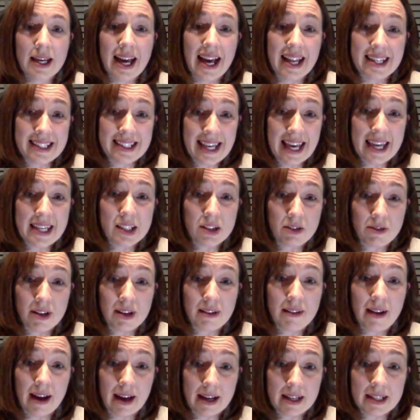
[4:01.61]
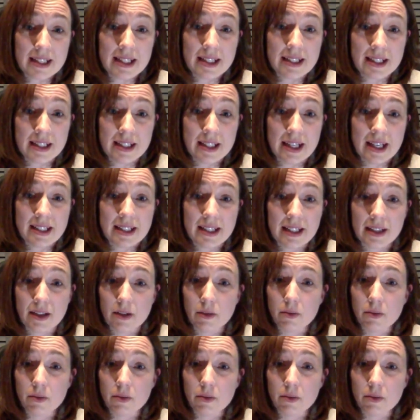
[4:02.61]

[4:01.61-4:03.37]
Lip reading: And Tesla actually suggested